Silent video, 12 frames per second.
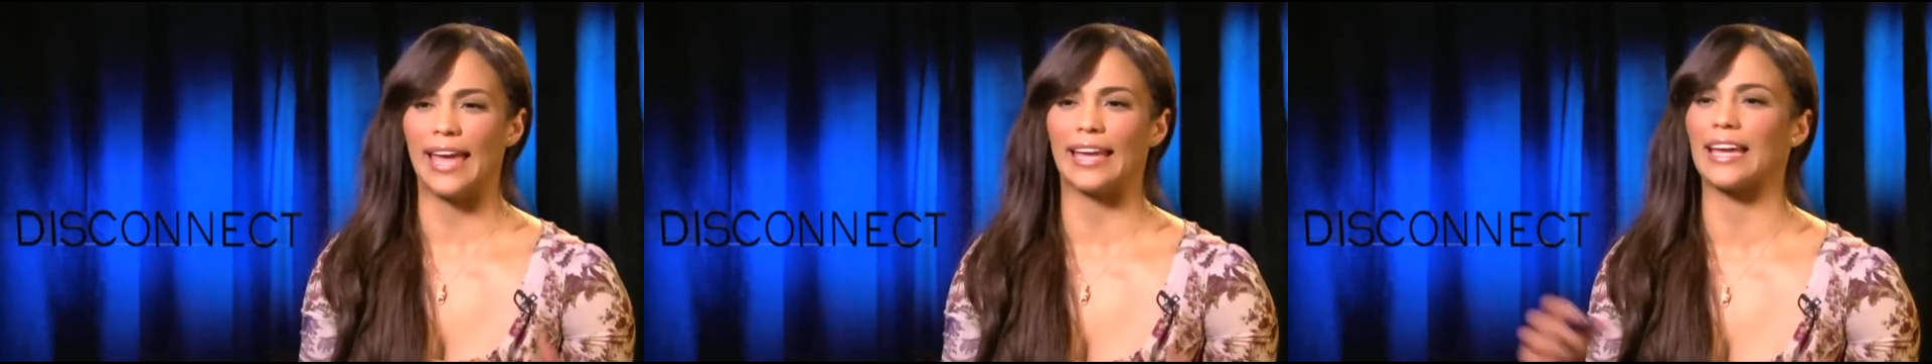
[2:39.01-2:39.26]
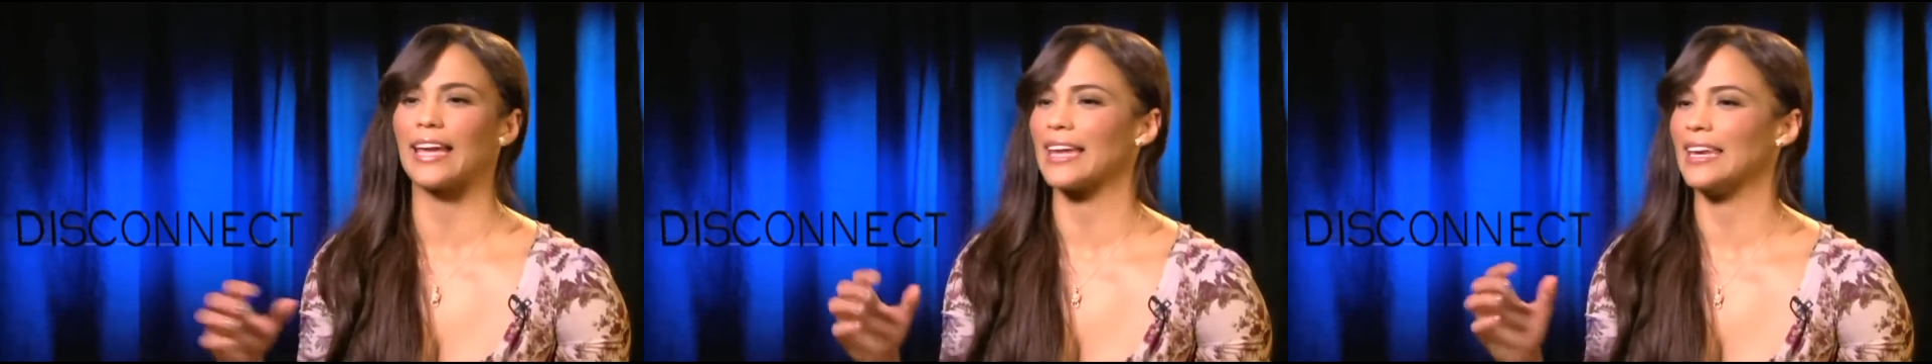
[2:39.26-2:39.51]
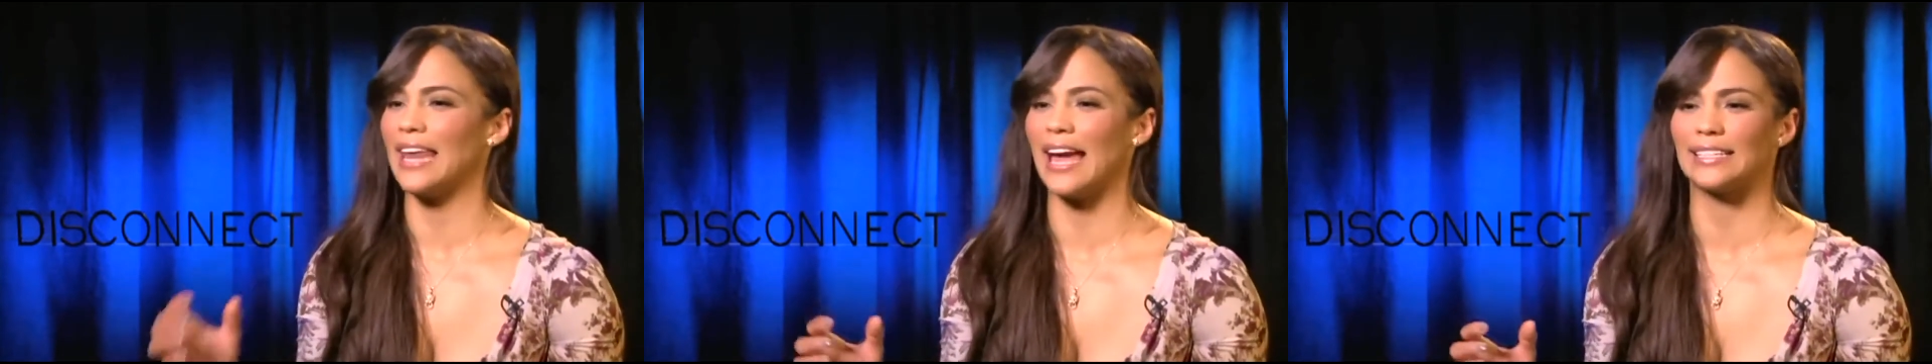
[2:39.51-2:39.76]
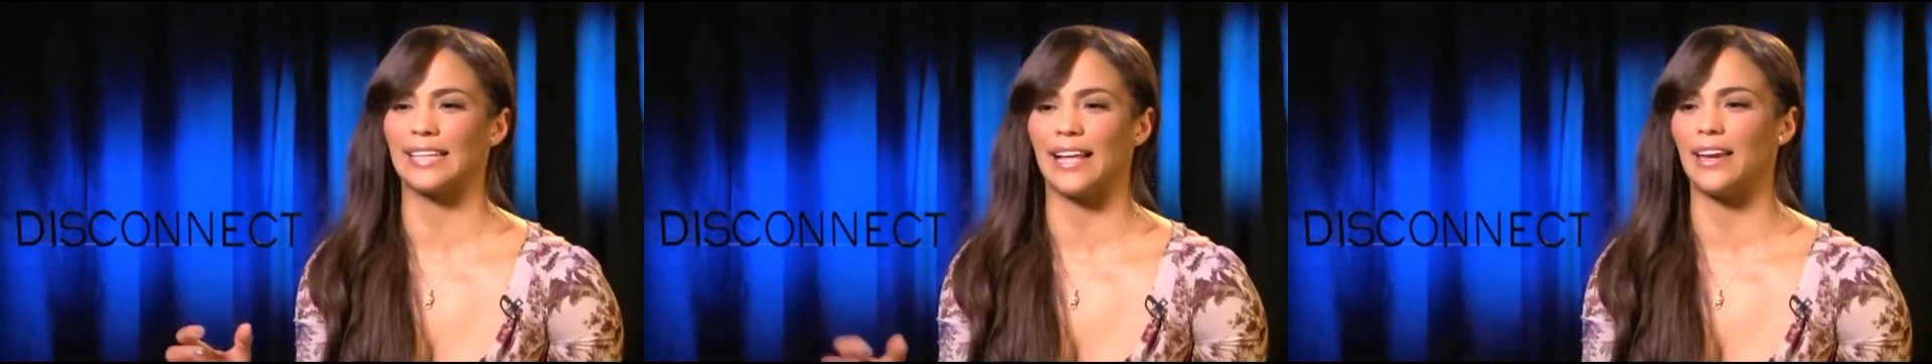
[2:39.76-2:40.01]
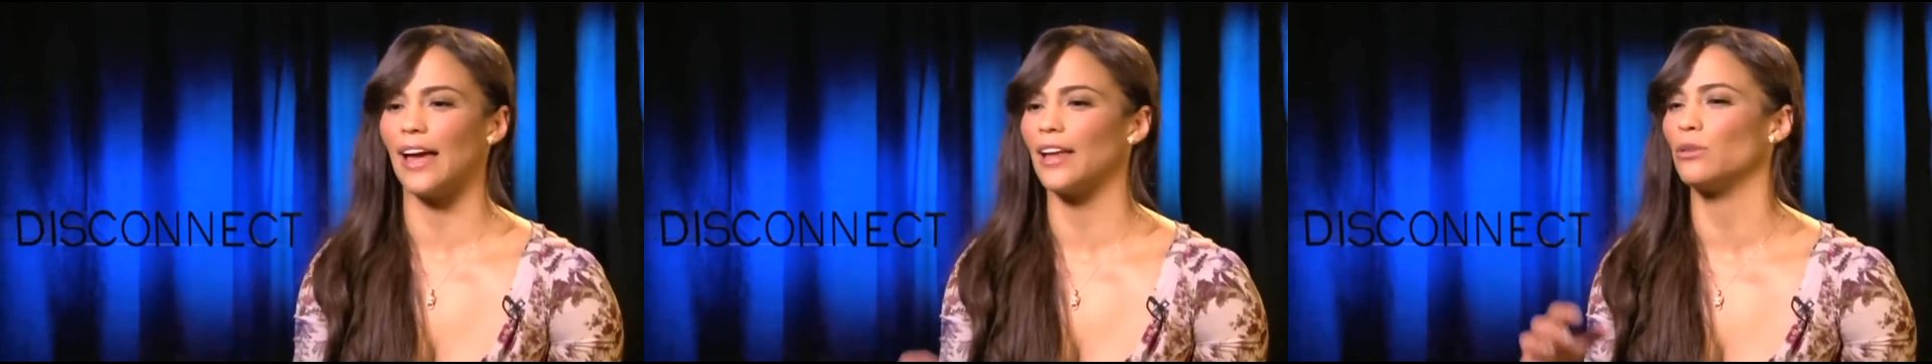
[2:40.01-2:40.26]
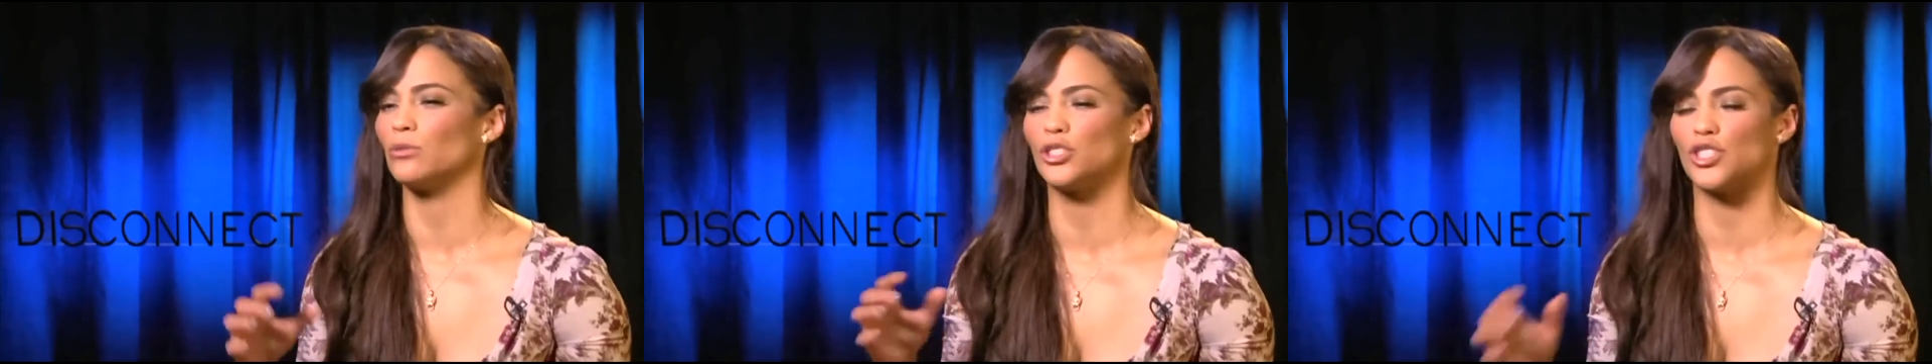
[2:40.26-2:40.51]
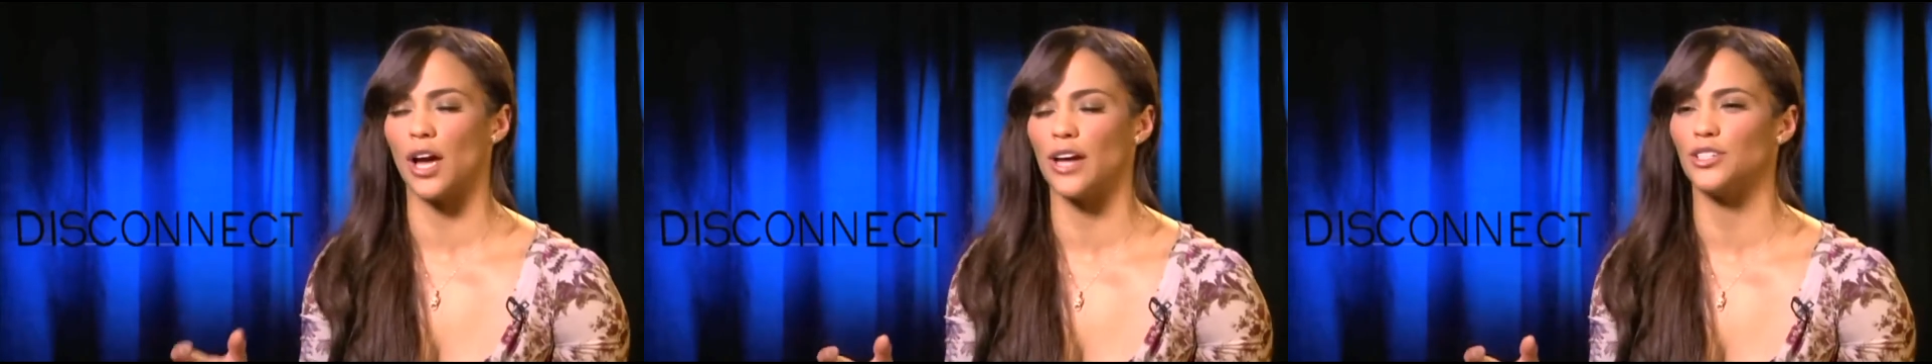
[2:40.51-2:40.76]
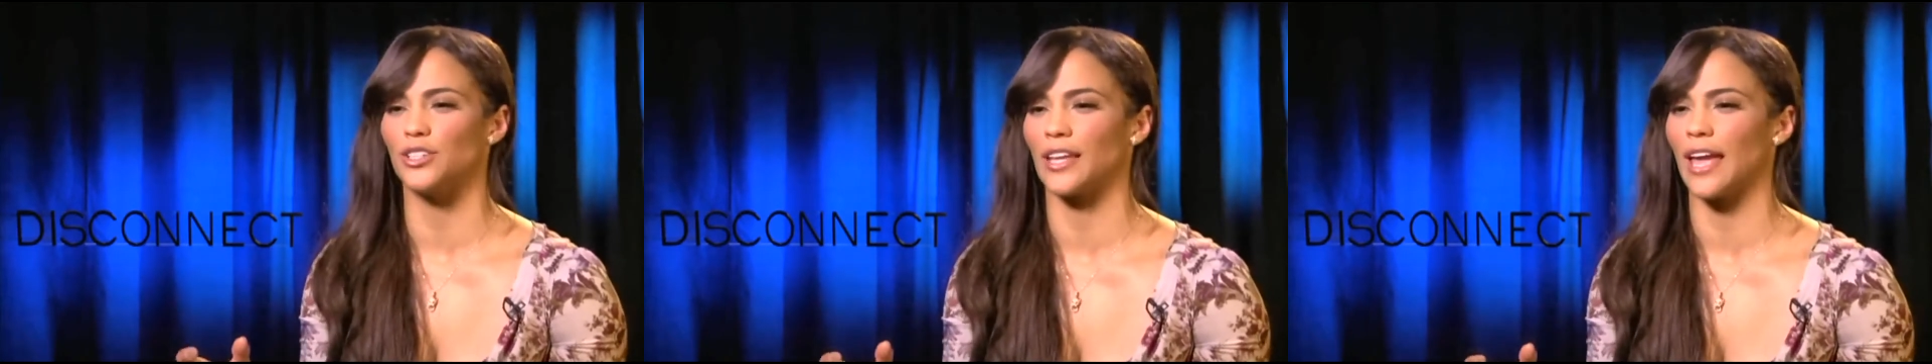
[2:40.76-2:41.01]
and can connect and I don't
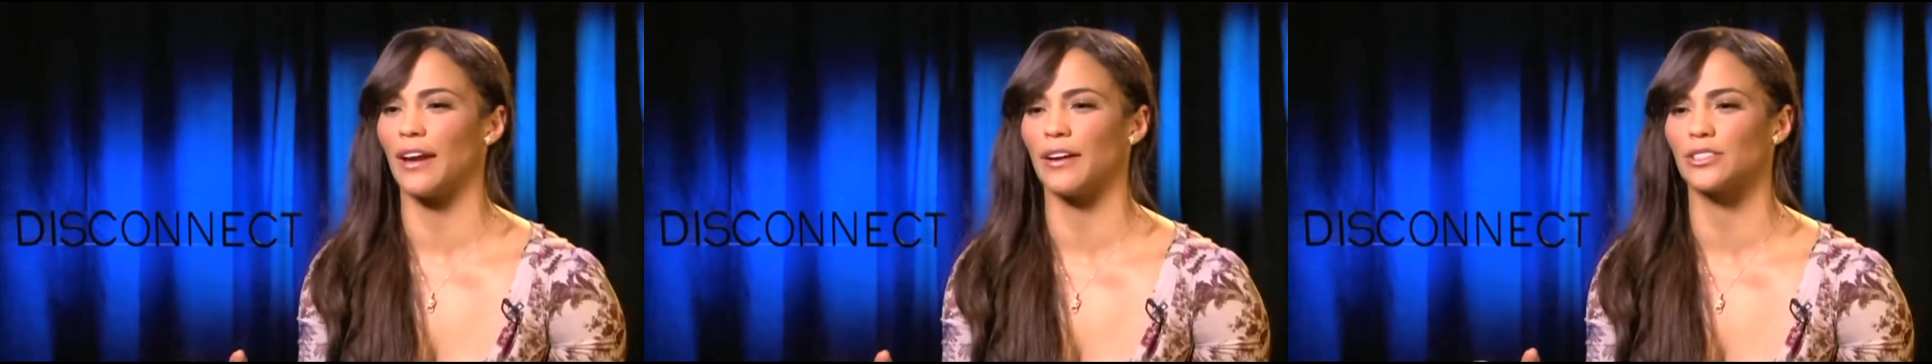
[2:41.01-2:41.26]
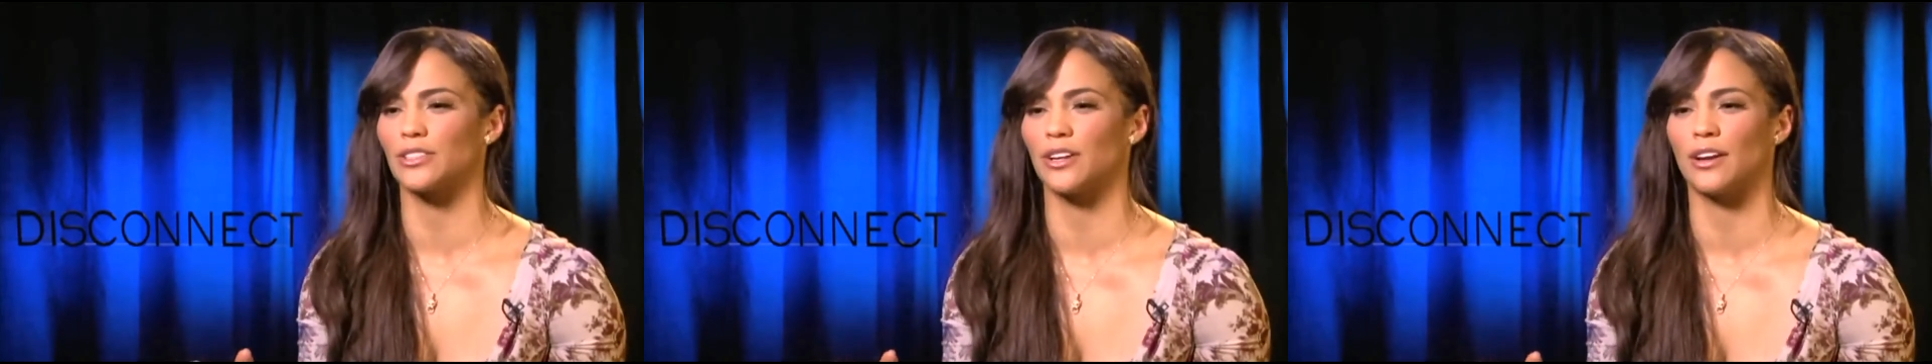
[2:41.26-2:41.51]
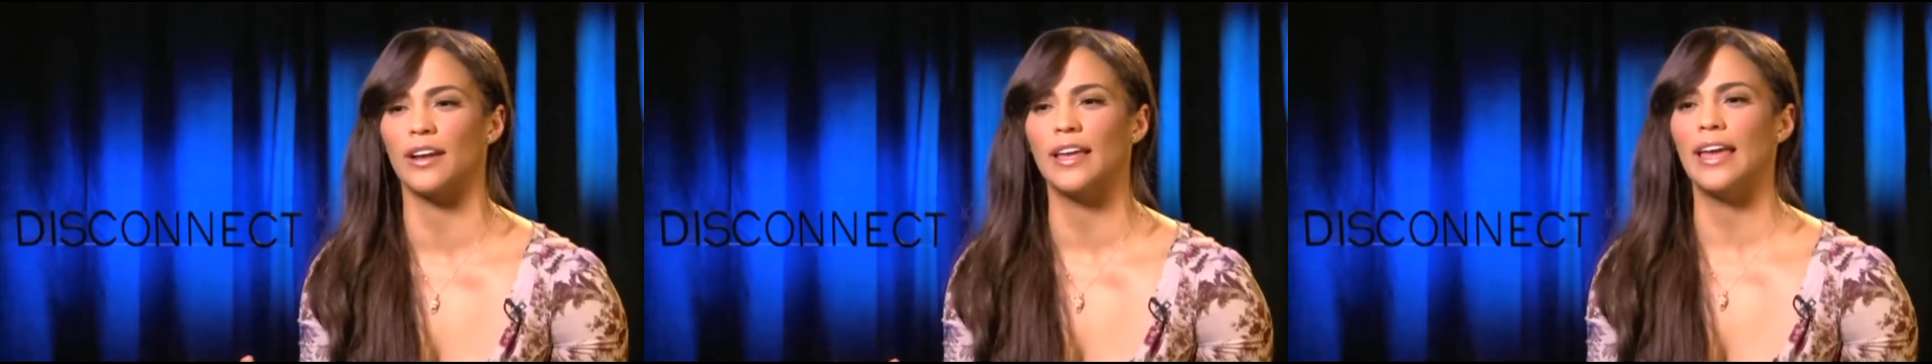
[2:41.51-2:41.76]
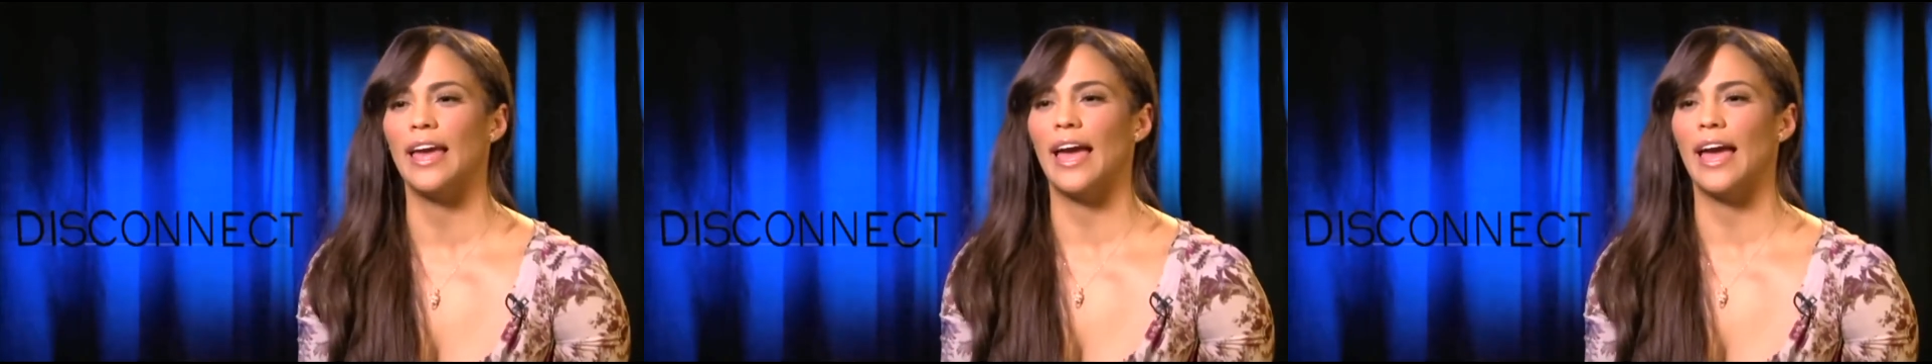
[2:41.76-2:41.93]
judge the character